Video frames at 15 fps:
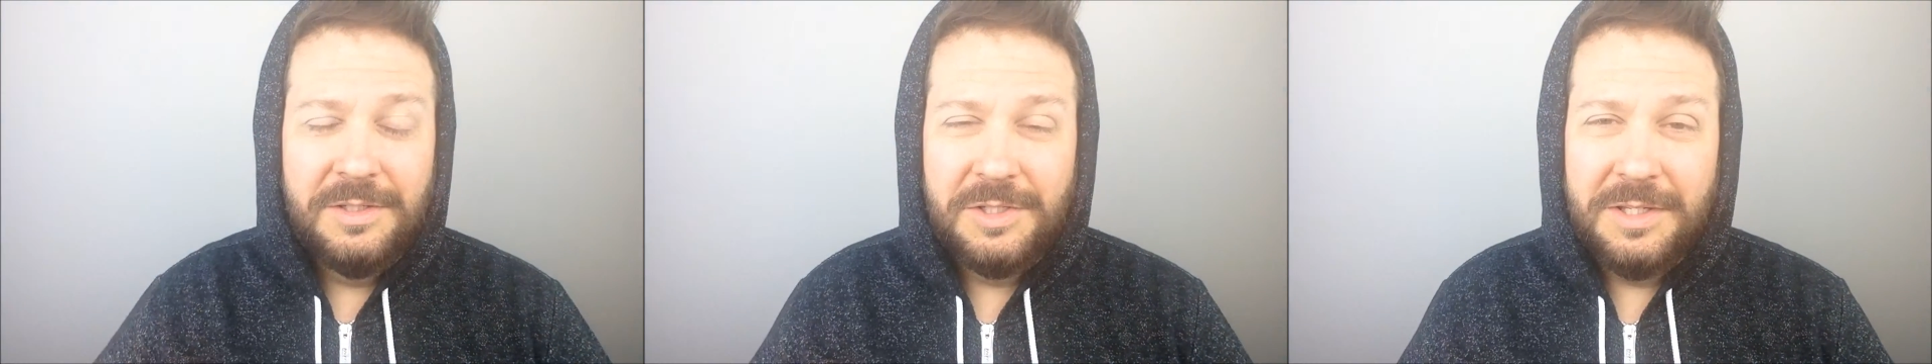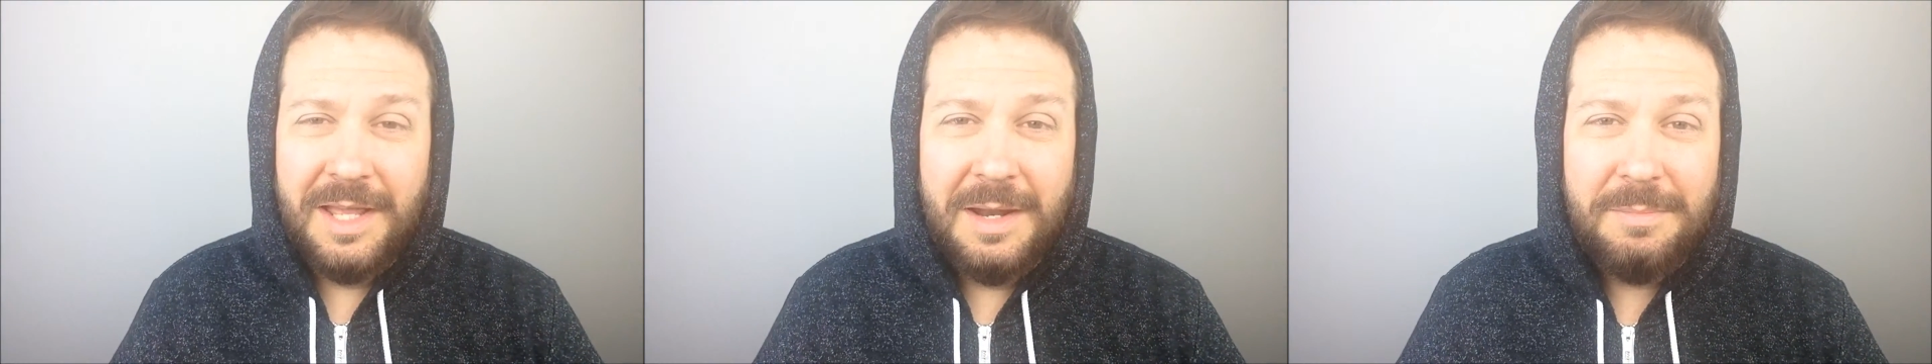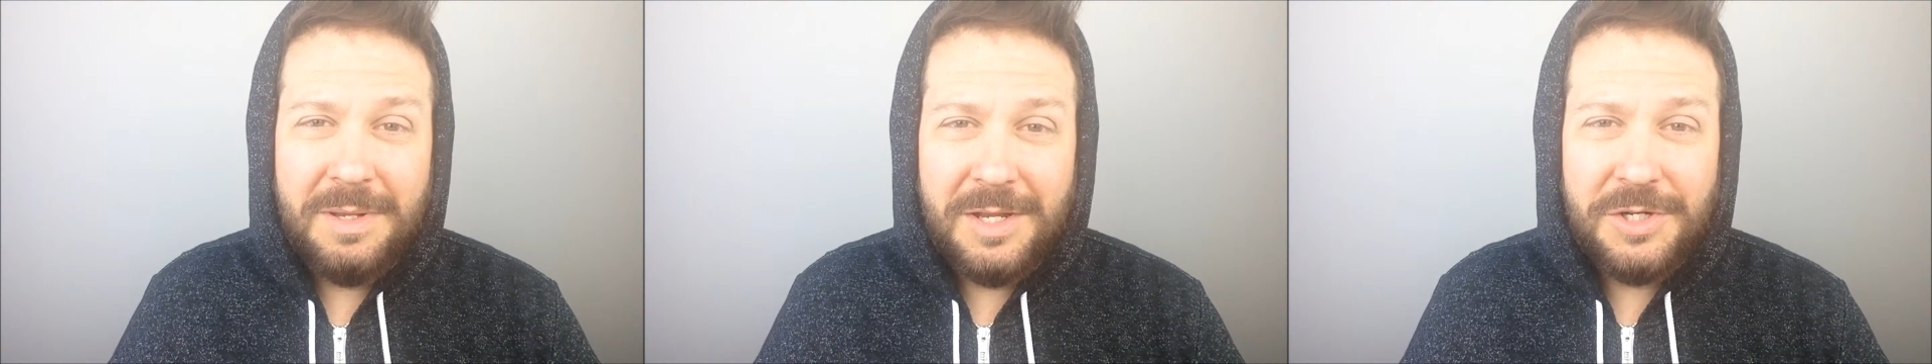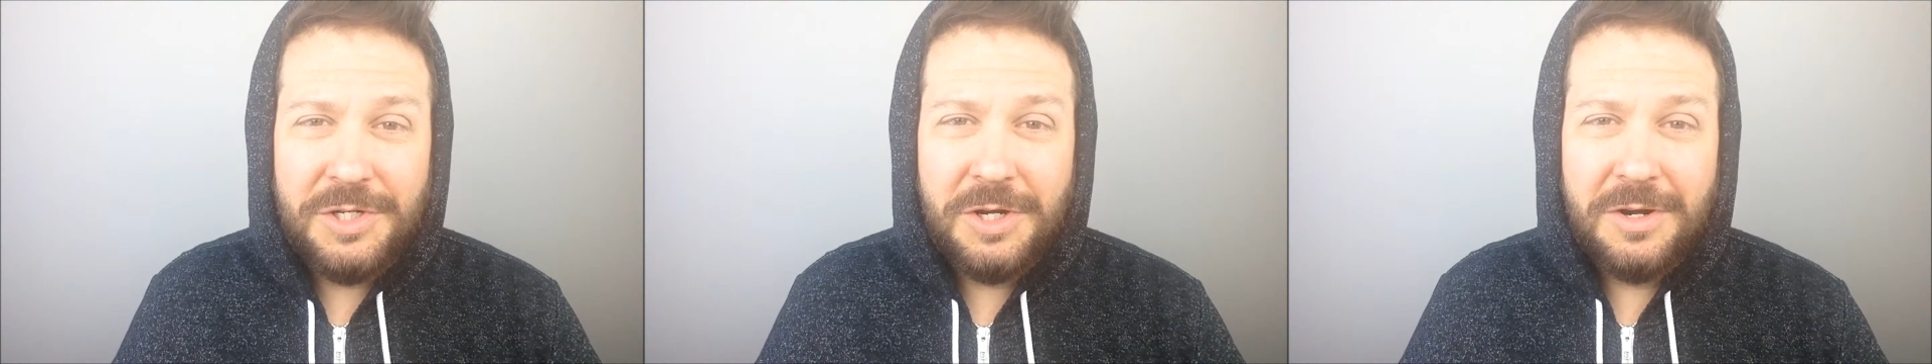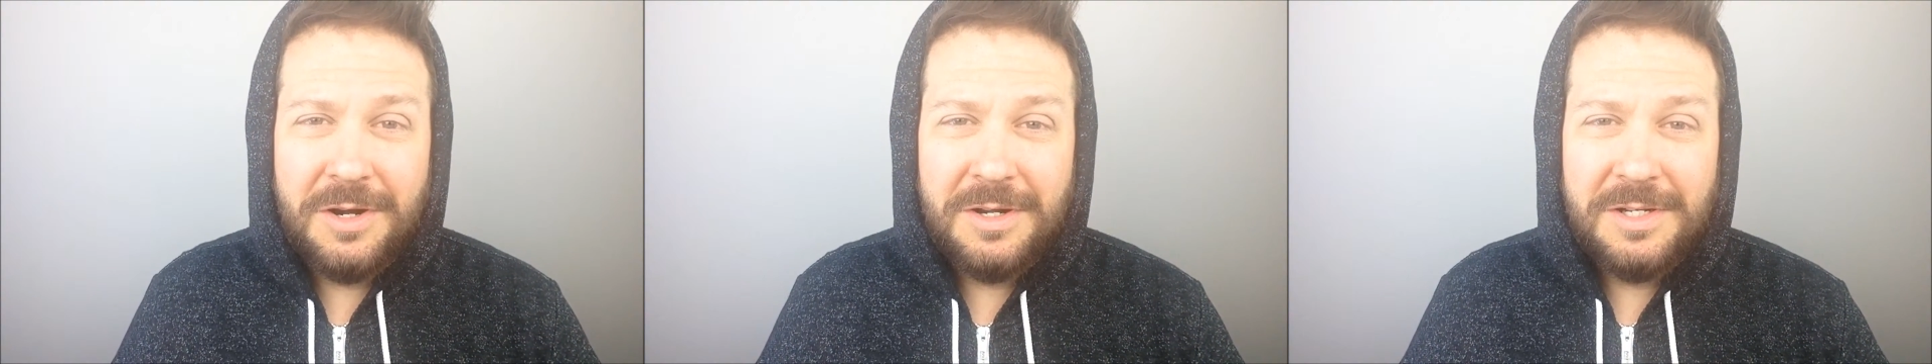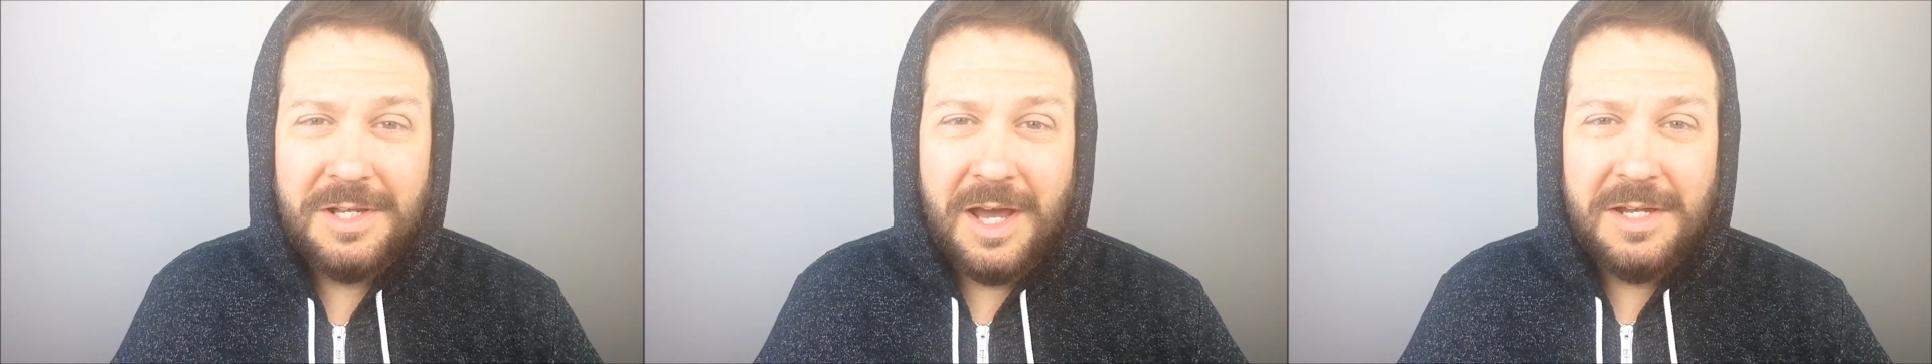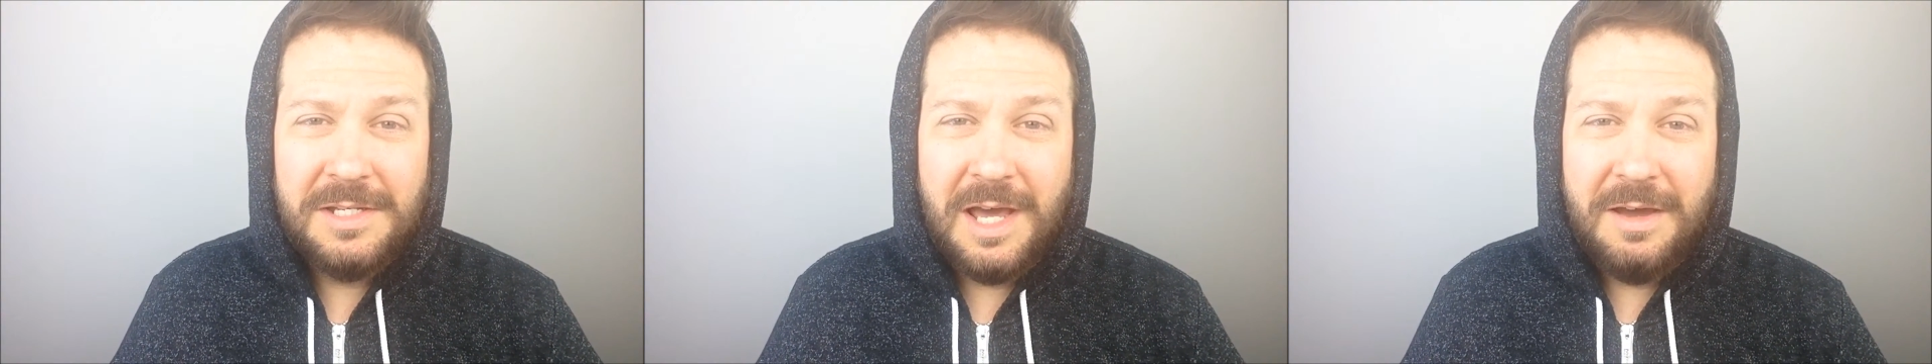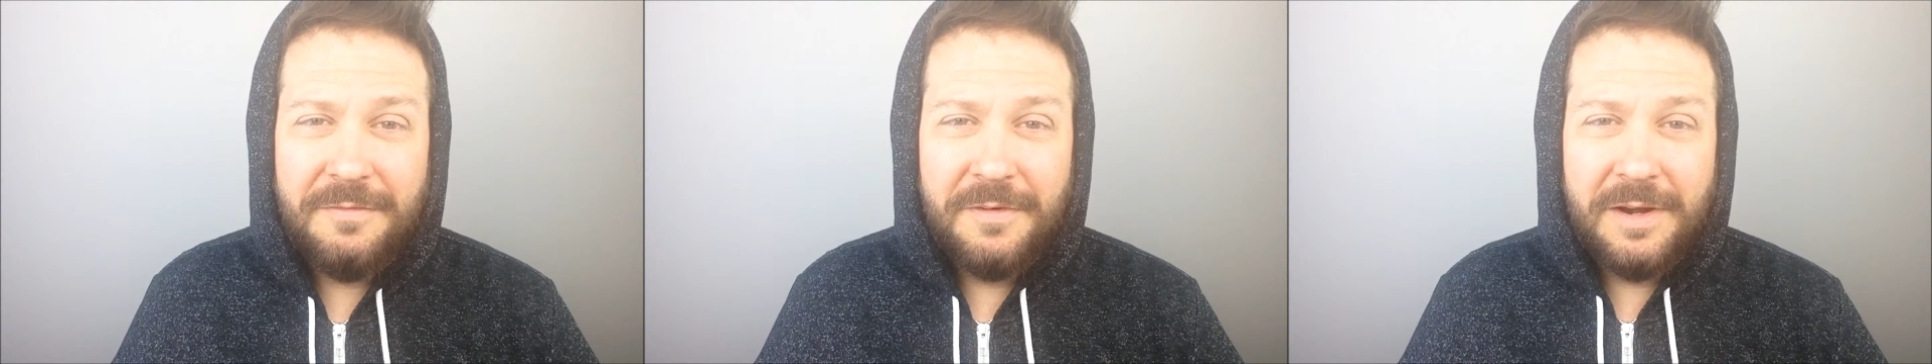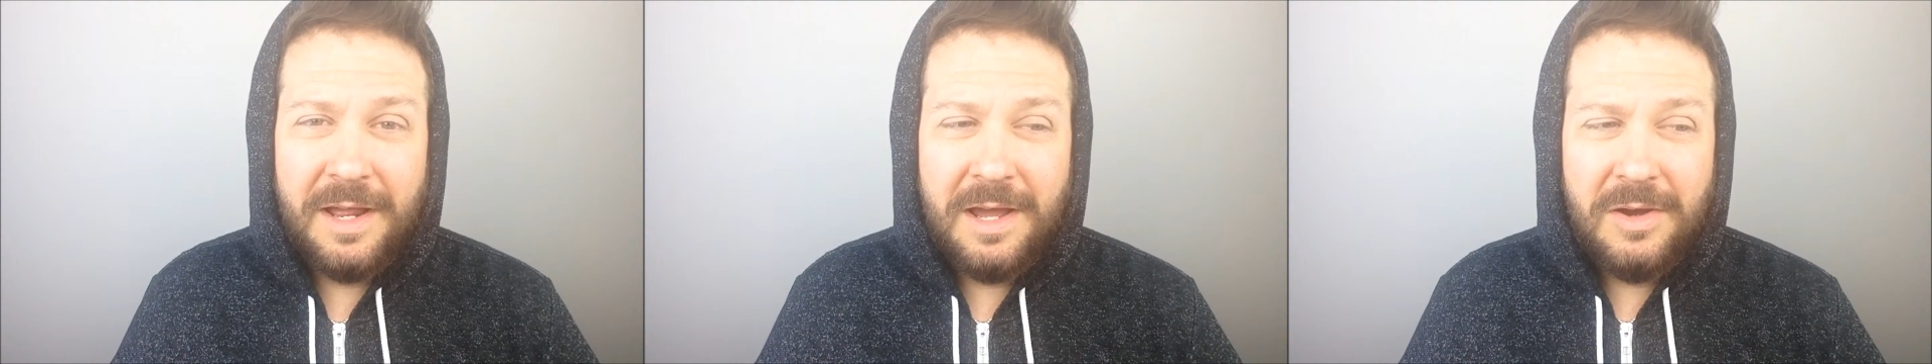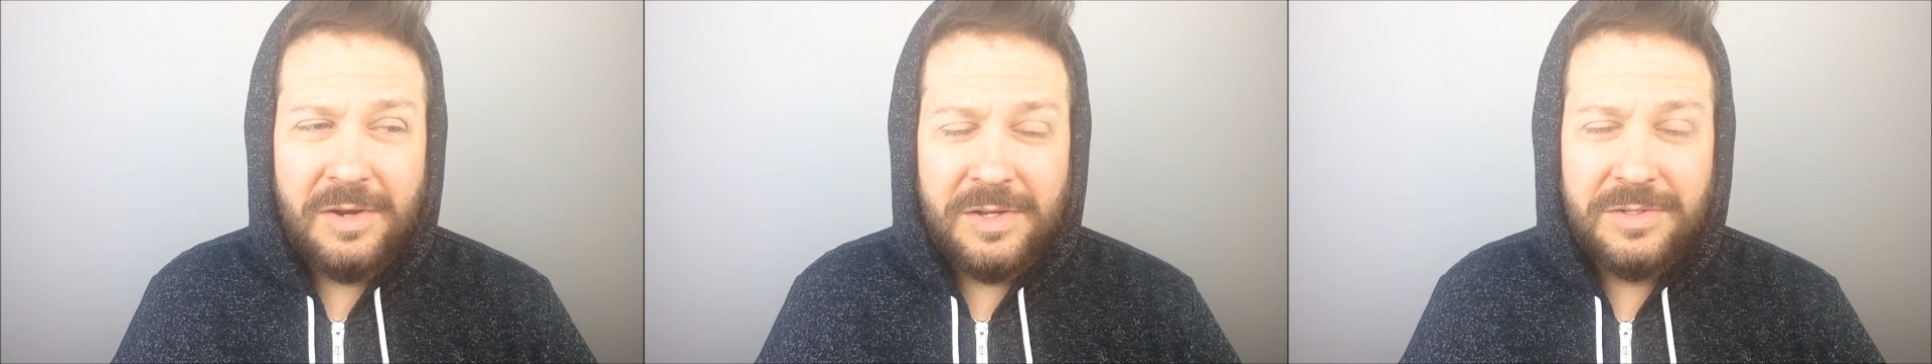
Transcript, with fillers: Should that be a shirt? Ta ta for now?